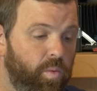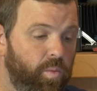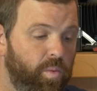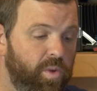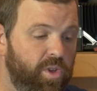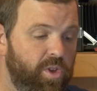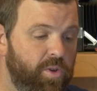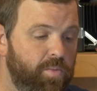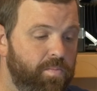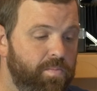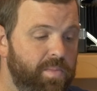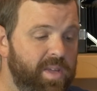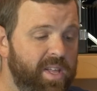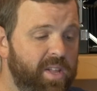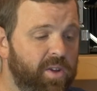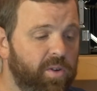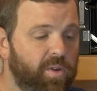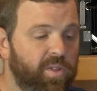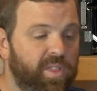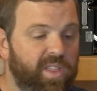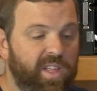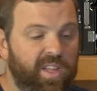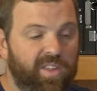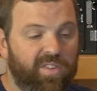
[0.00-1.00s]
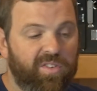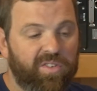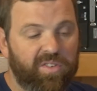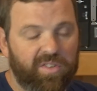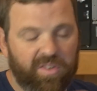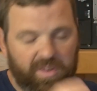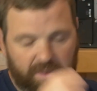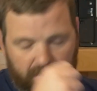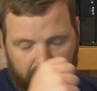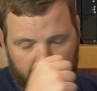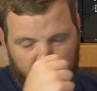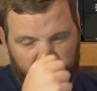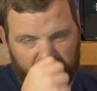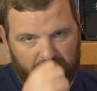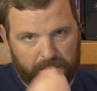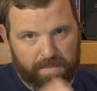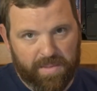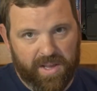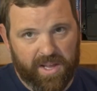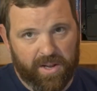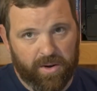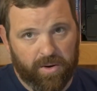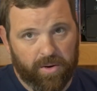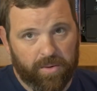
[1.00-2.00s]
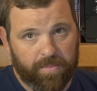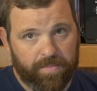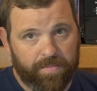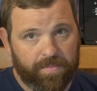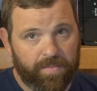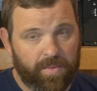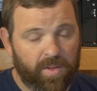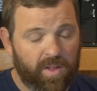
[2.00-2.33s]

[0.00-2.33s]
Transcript: when you meter this with a meter,